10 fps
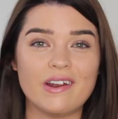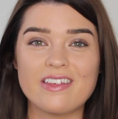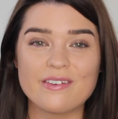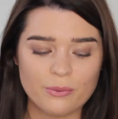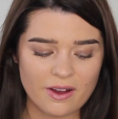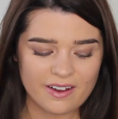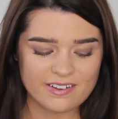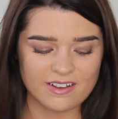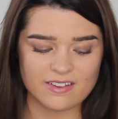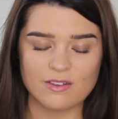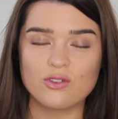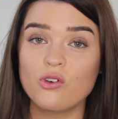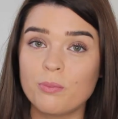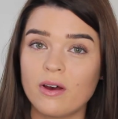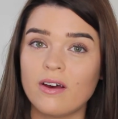and it just works as a
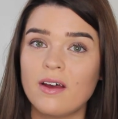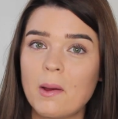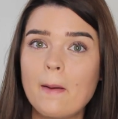super